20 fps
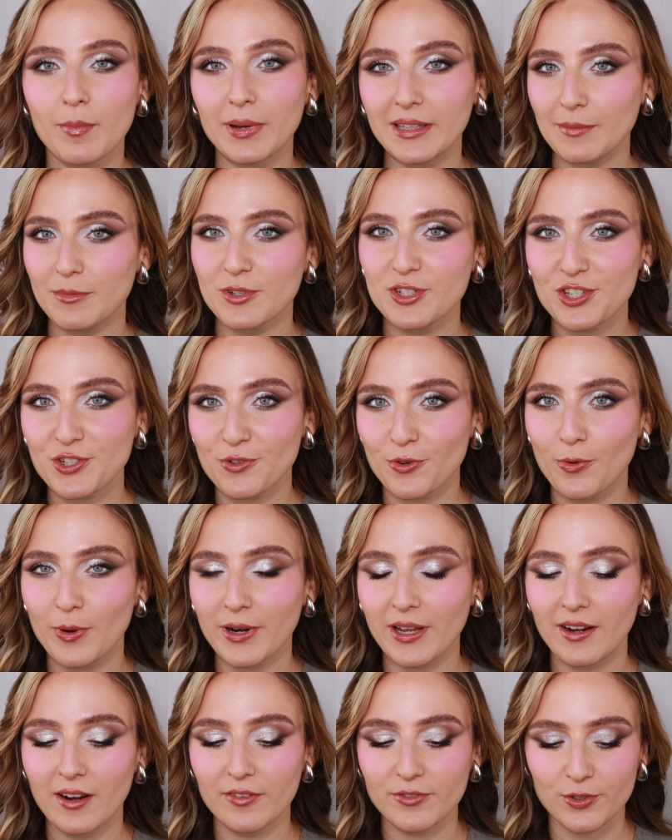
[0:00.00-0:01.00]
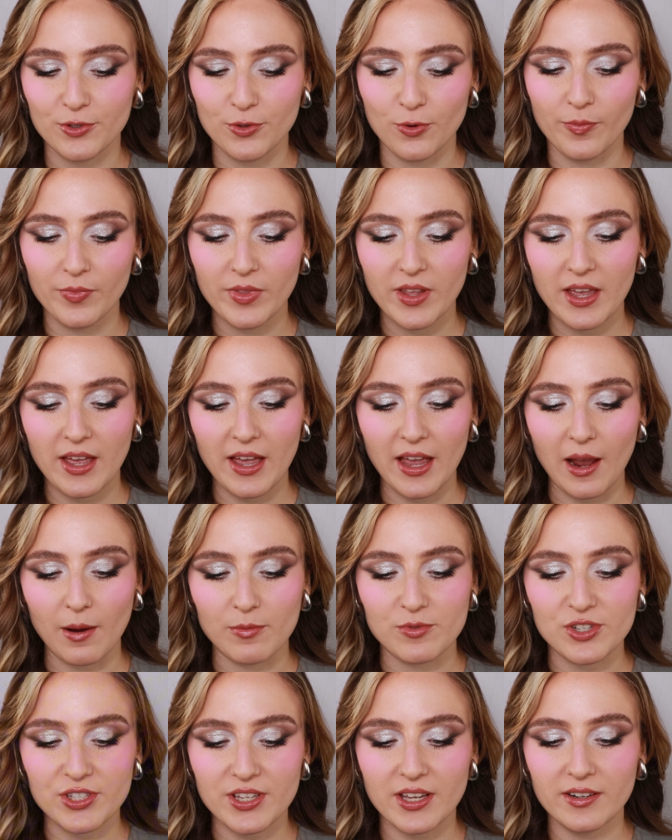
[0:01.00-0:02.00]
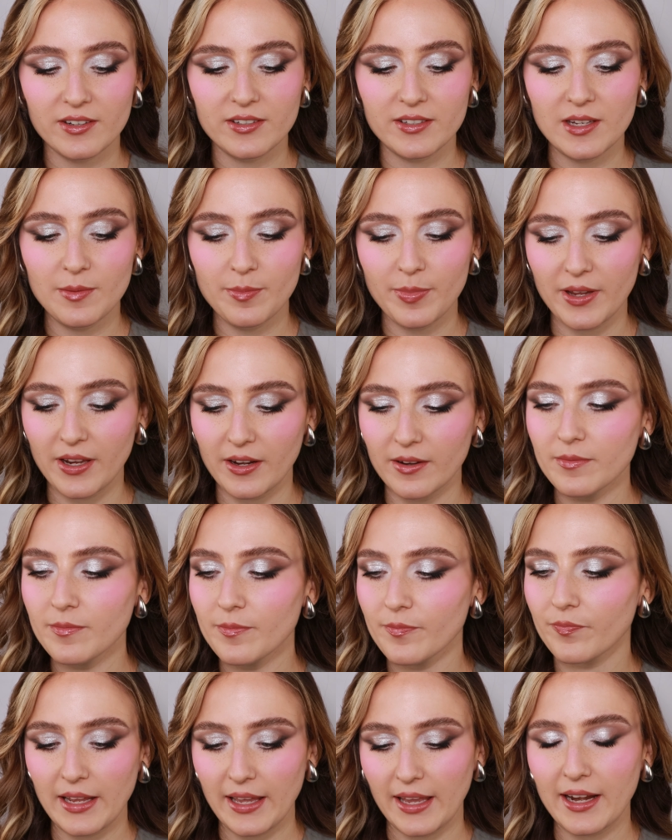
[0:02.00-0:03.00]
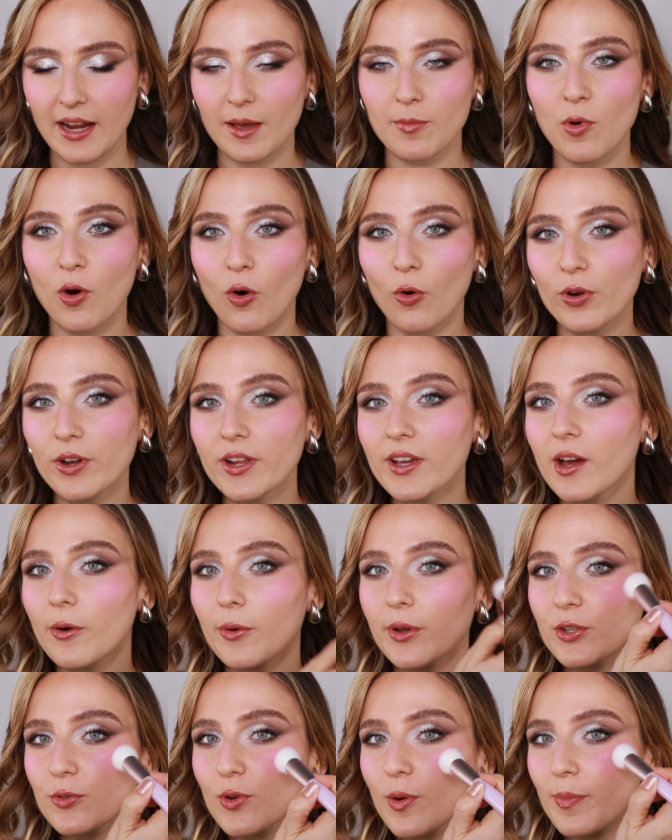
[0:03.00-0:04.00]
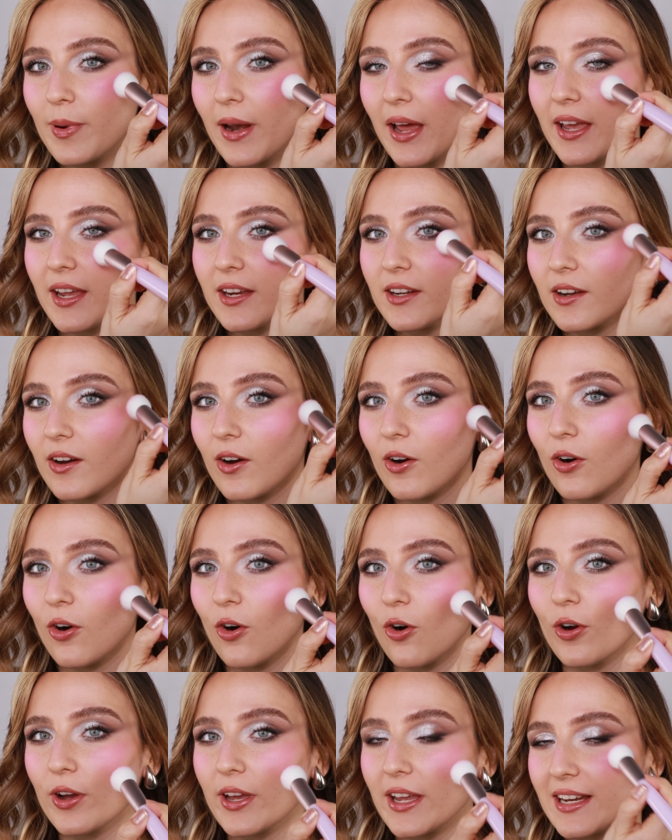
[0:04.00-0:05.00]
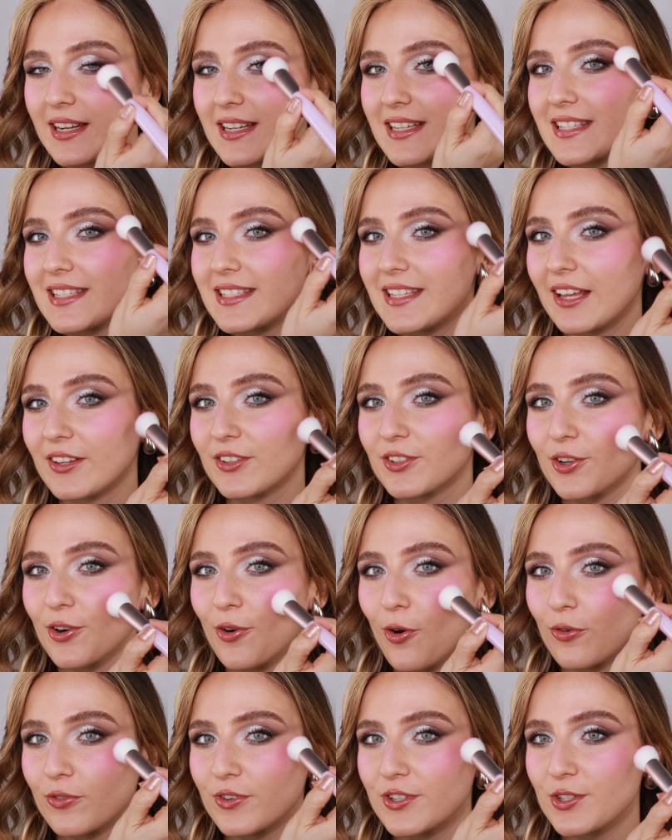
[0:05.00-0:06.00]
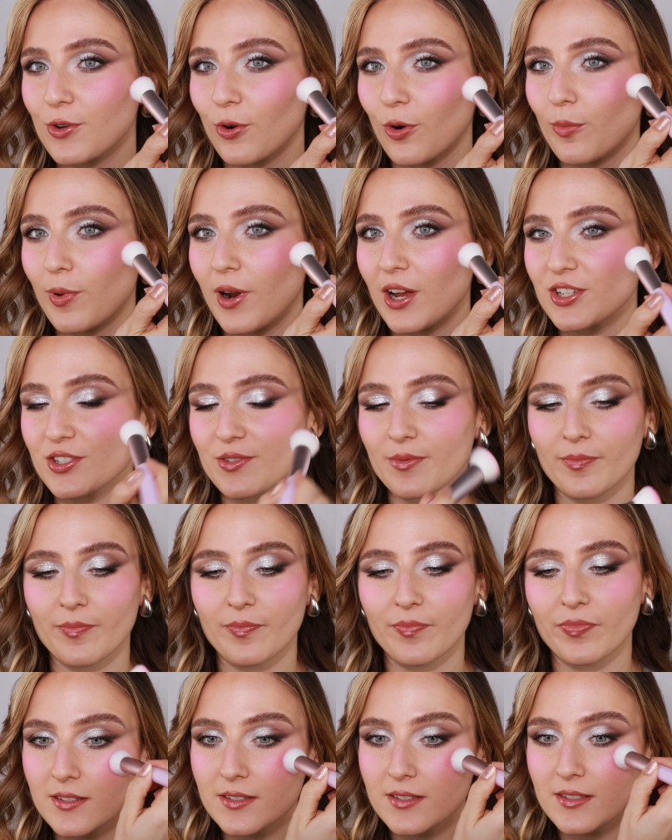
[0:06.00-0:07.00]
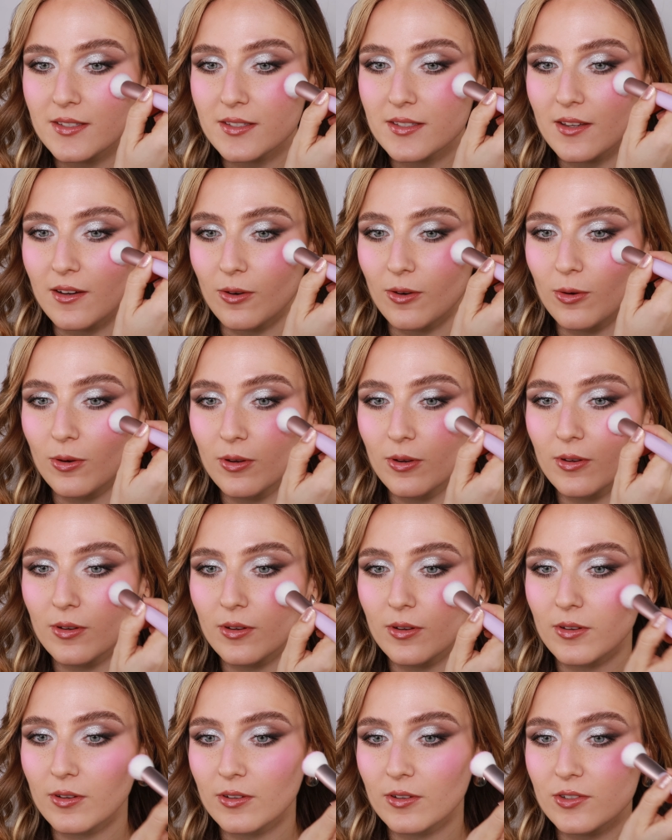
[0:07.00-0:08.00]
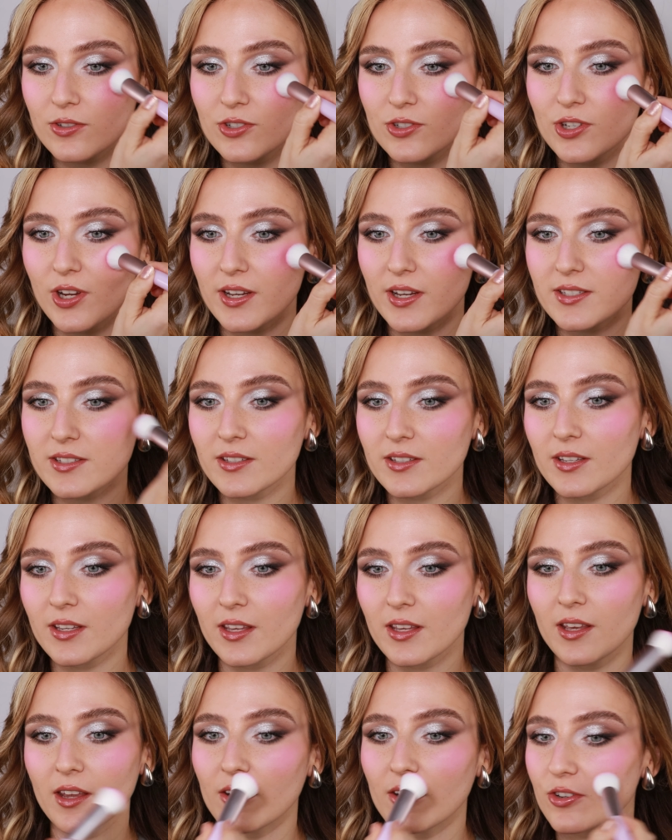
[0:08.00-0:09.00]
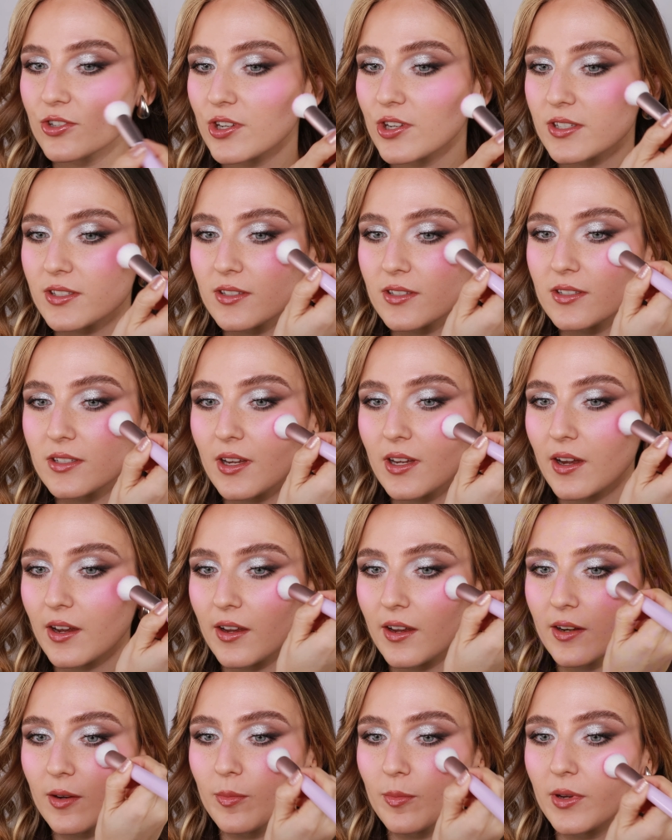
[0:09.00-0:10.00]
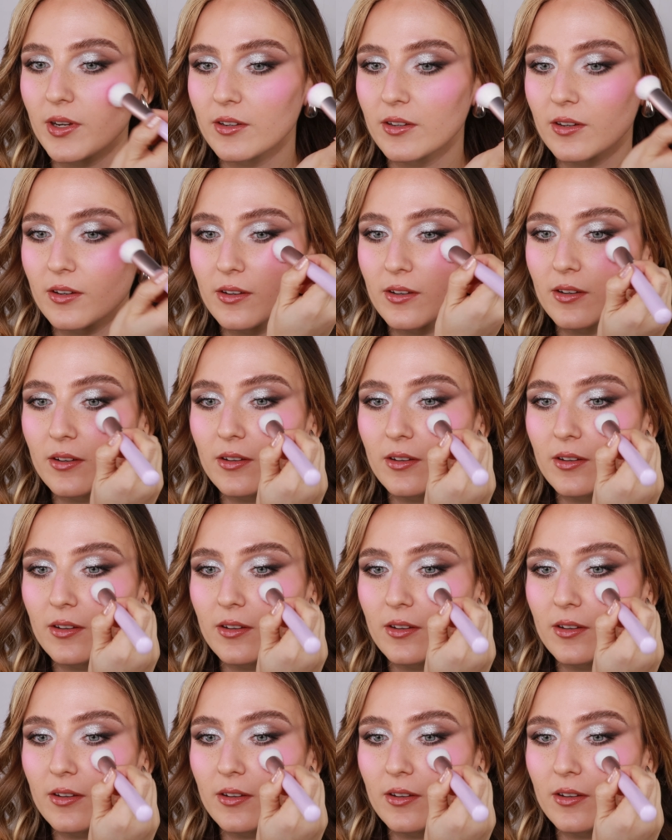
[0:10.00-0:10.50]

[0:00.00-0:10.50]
But let me just show you what I love to do. I'm just gonna dip in, and I'm only going to apply it in the center of this whole blush. So, just here, just a tiny bit.